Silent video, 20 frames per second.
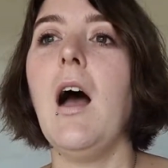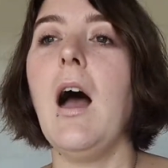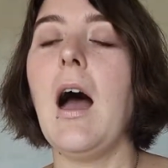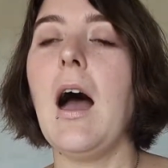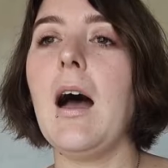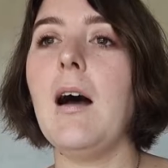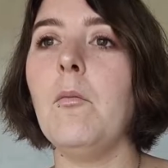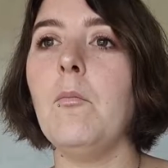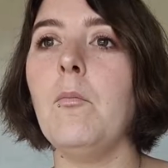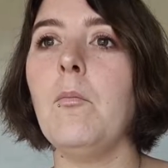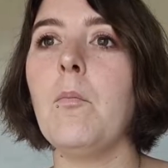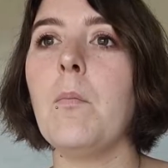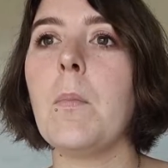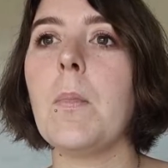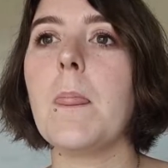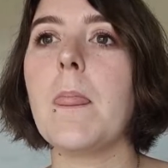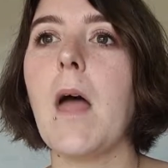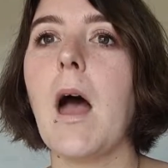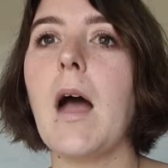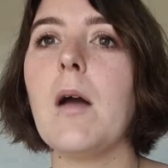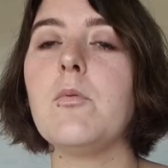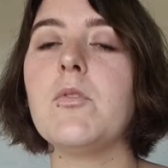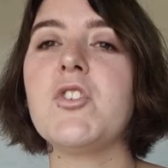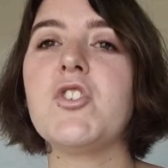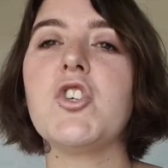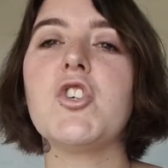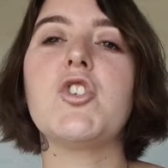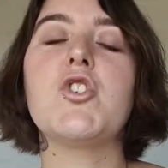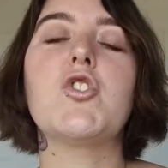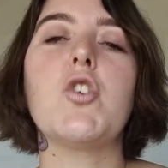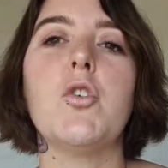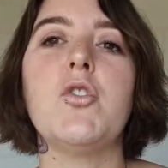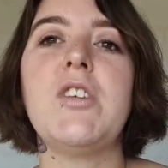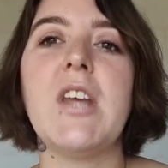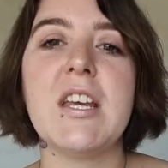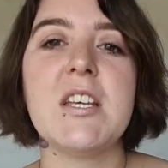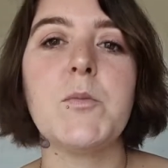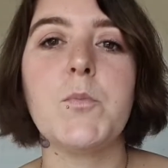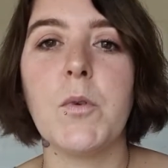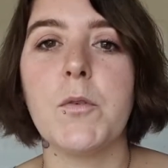I was just so
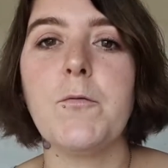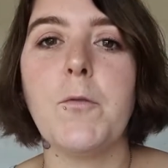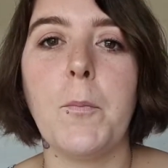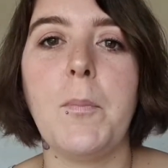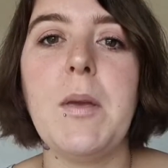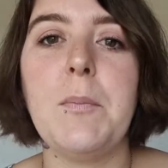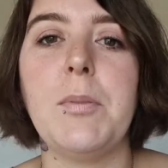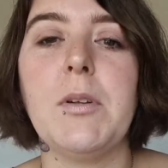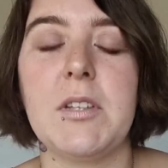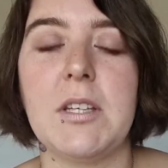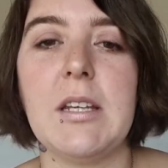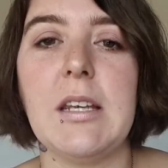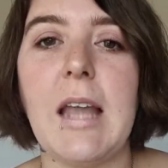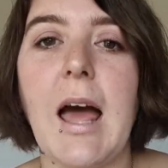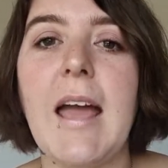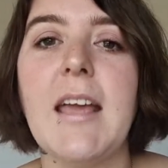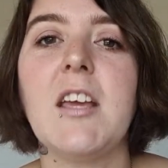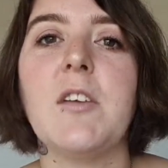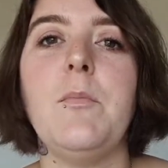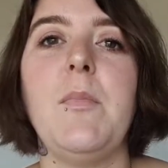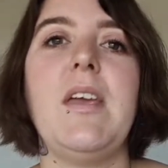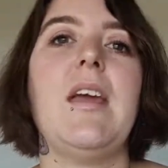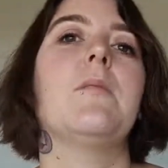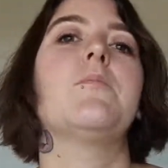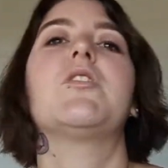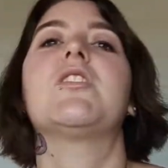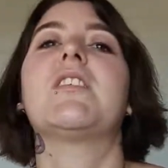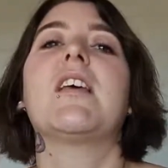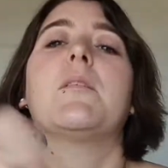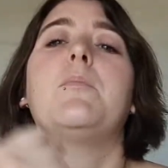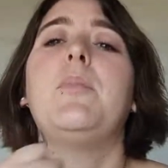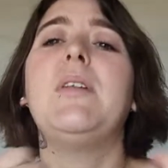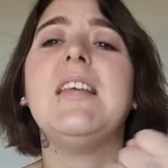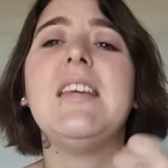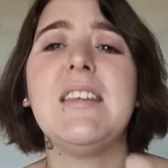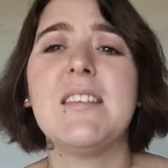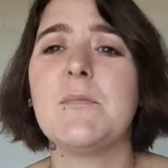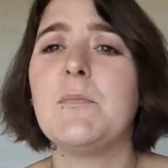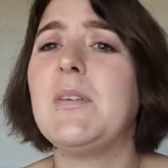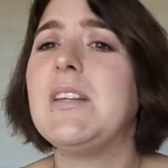desperate for people to like me. I'm just like,
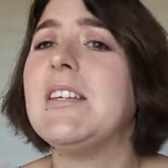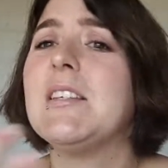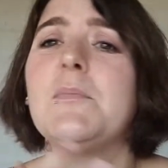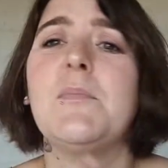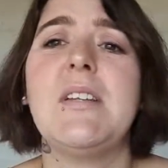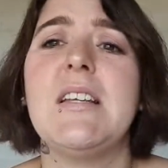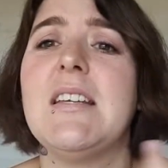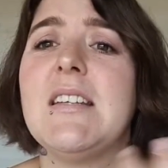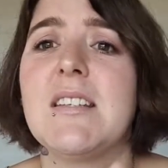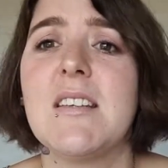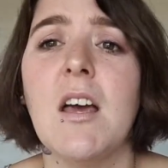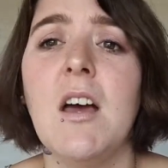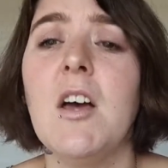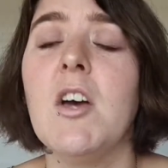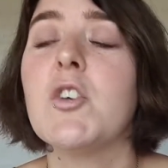please, please, please.